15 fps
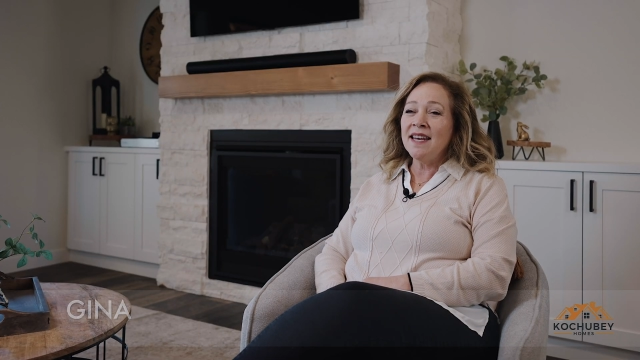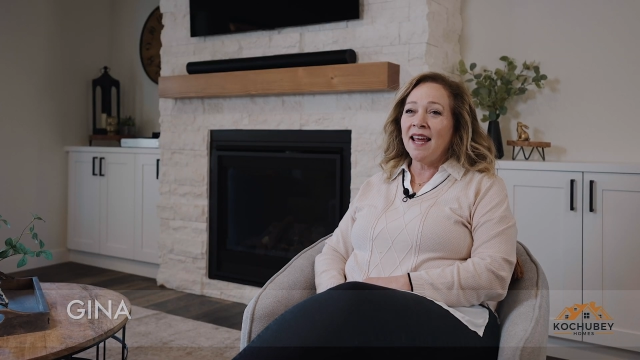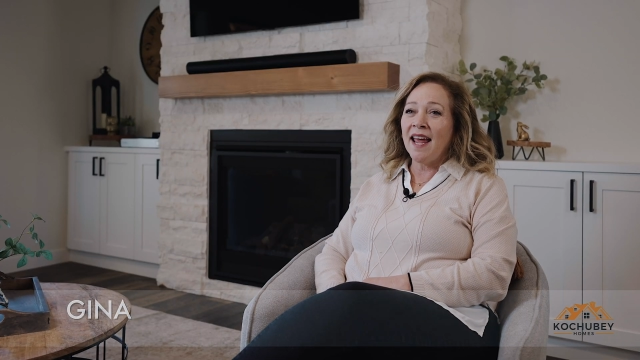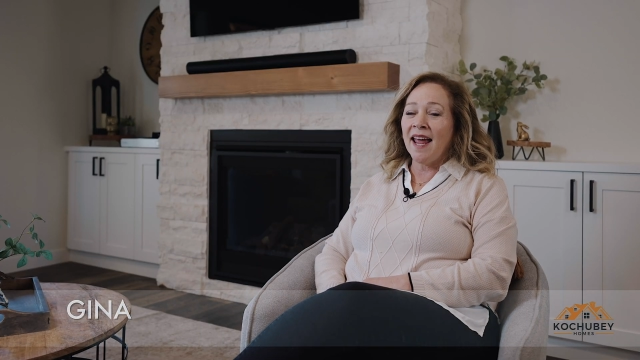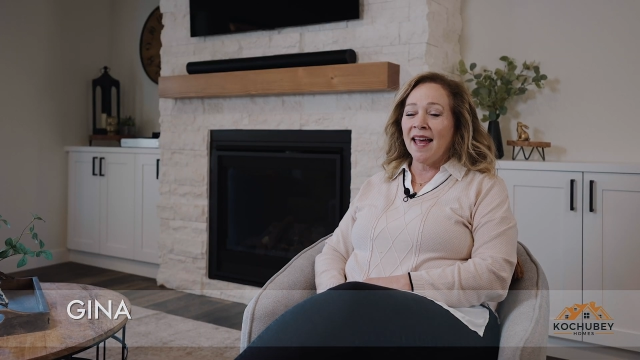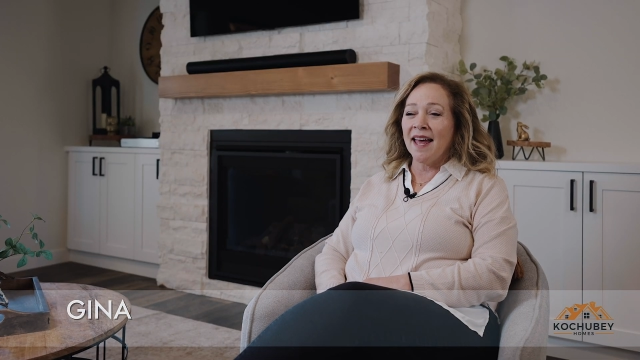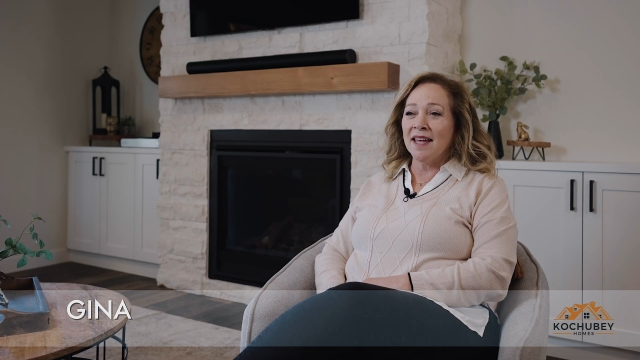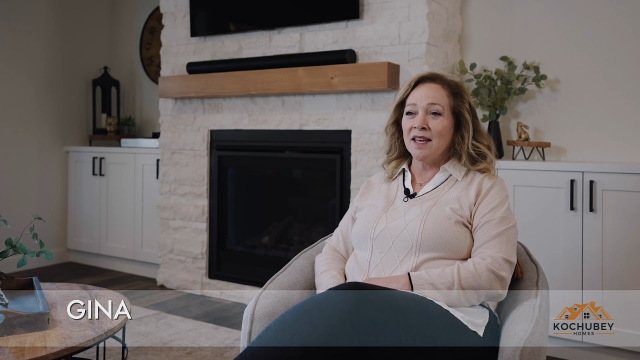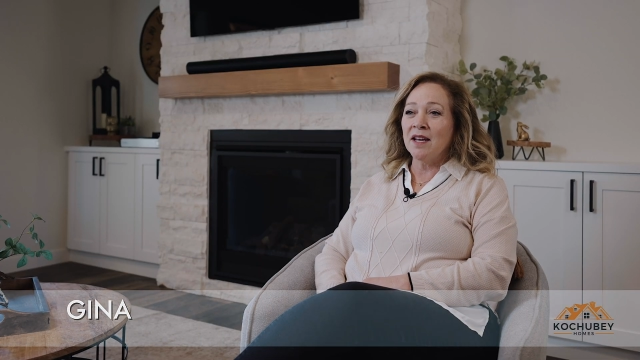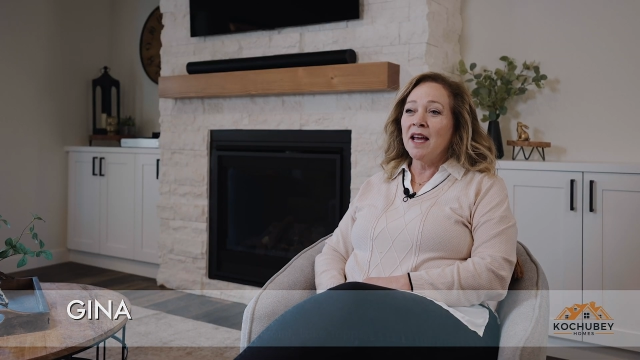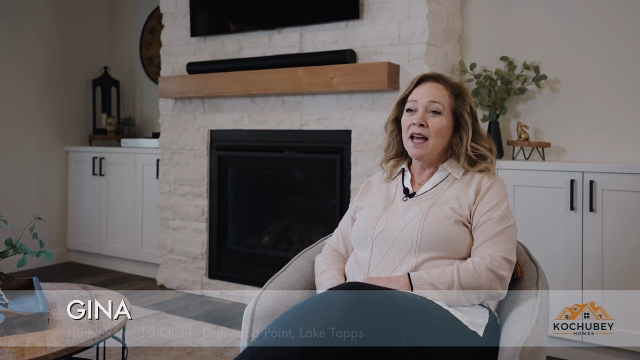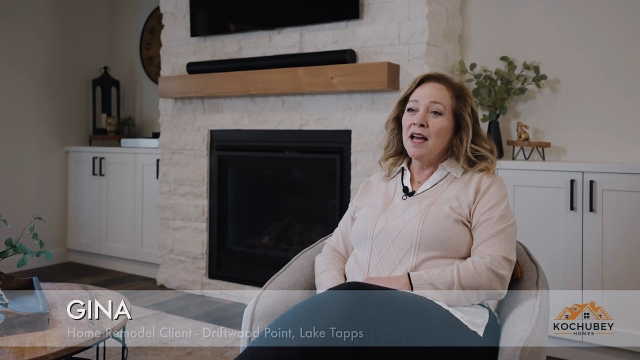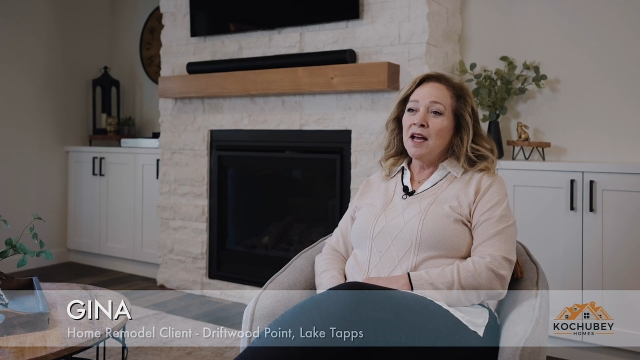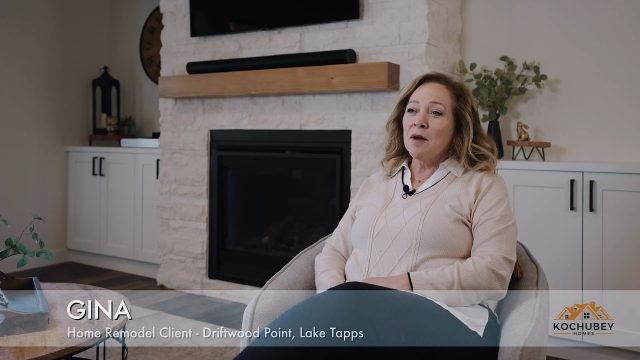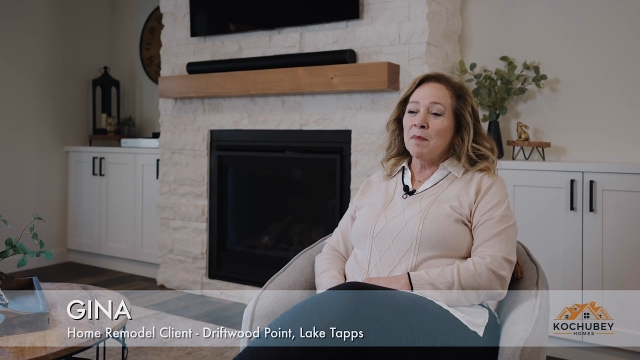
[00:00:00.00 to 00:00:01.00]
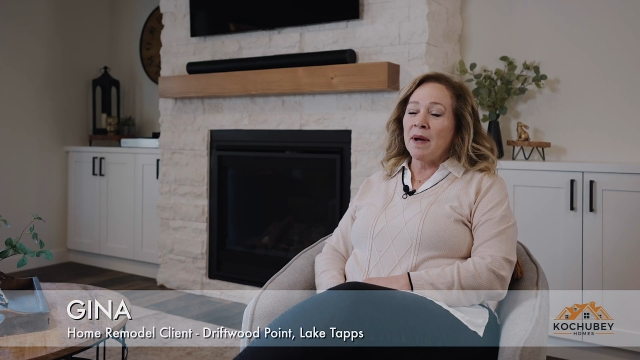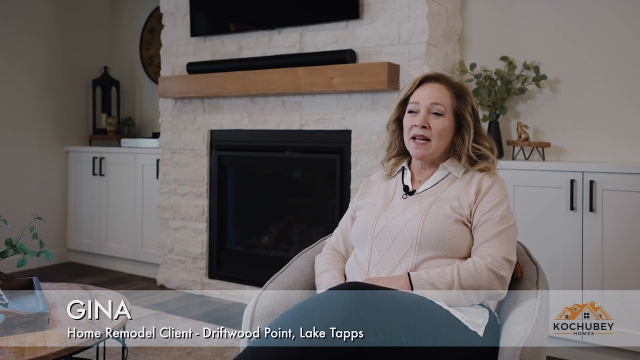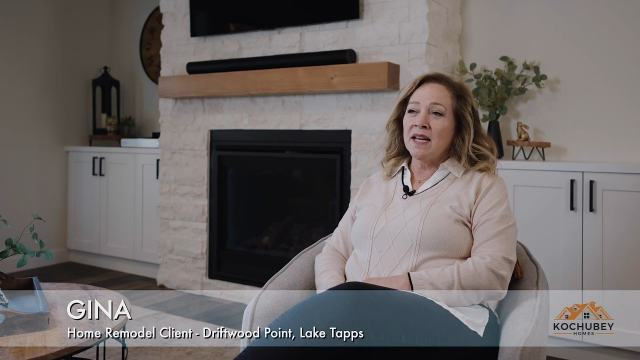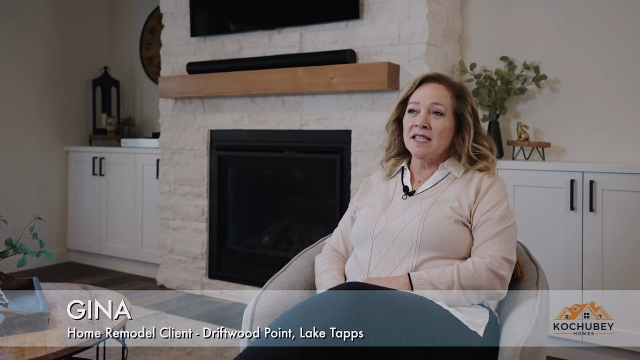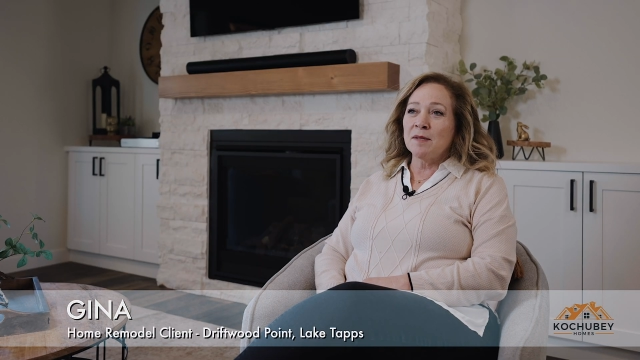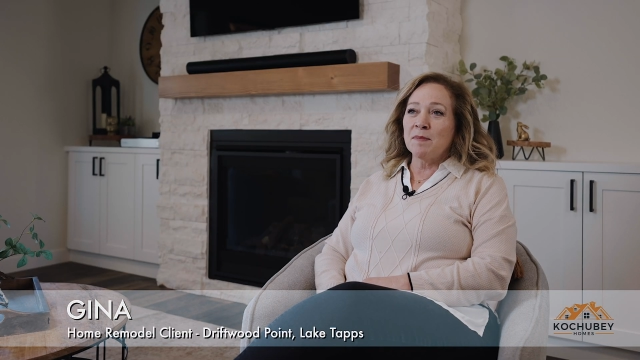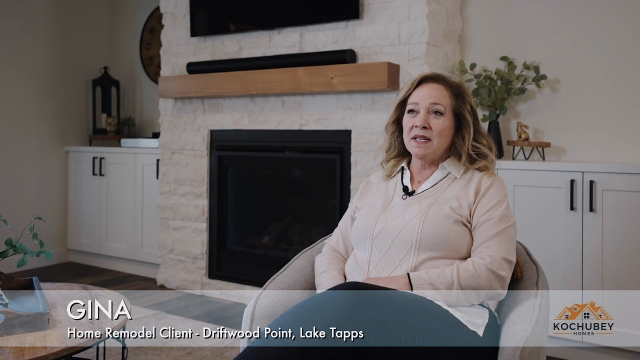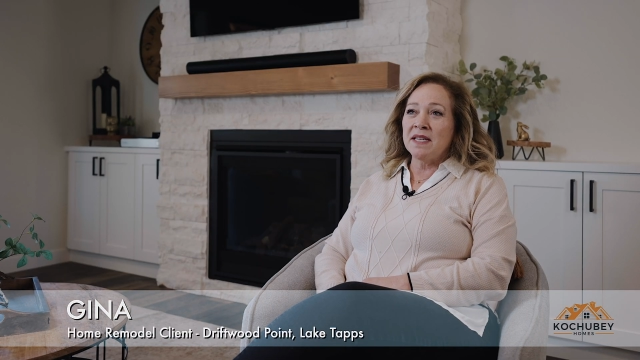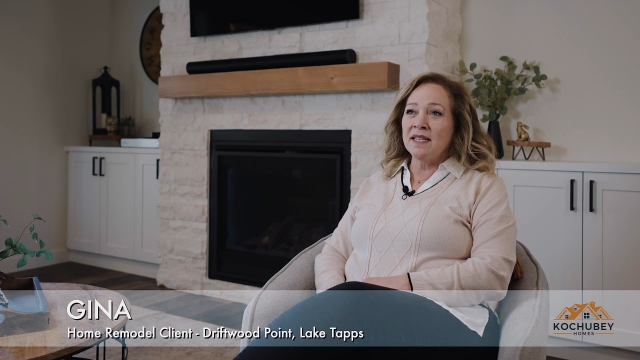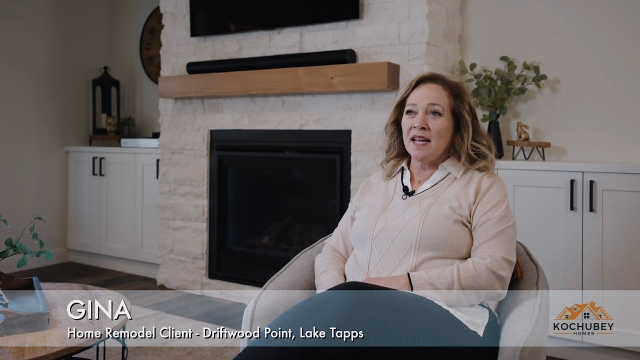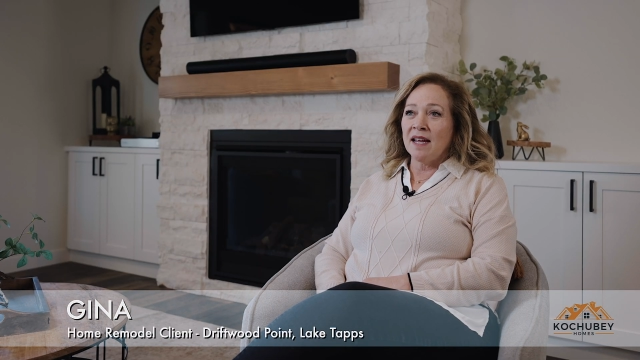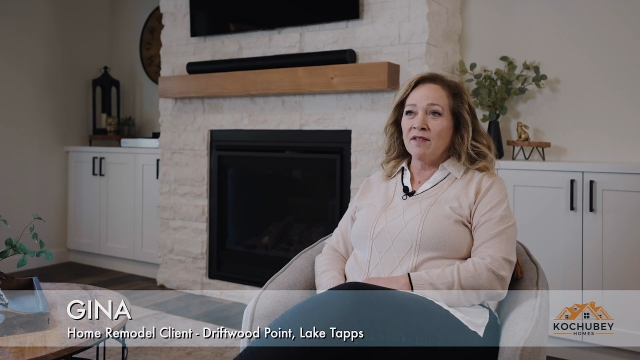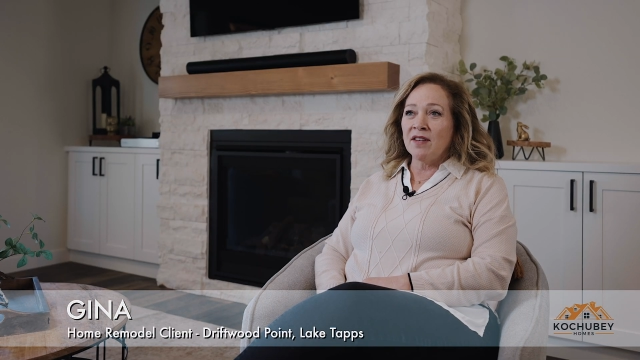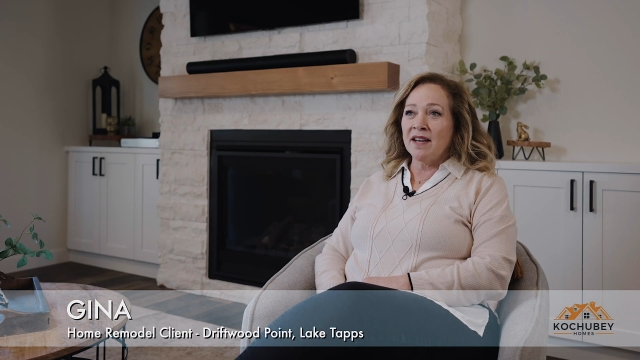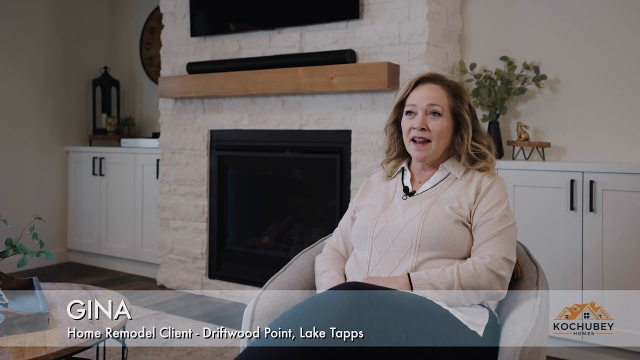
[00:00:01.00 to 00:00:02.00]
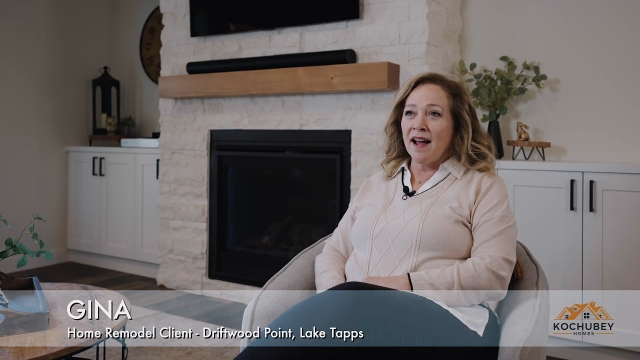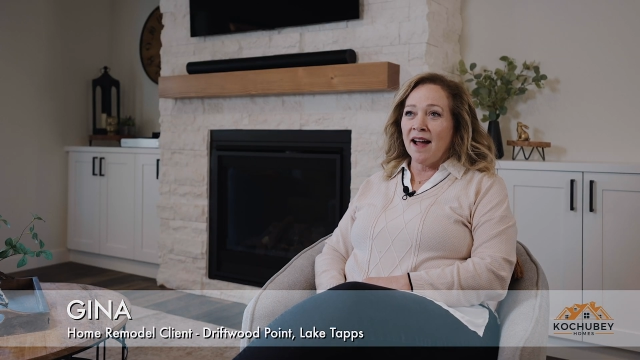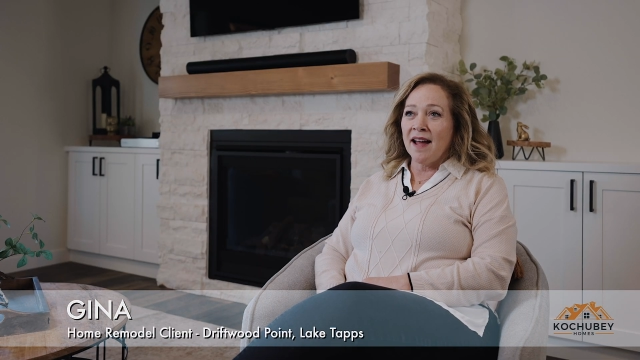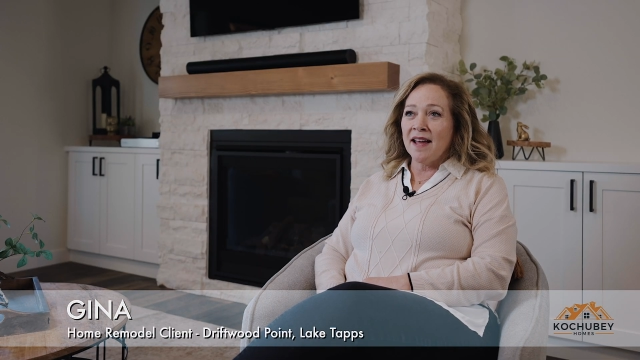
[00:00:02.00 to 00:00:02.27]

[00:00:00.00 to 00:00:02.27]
and my husband David and I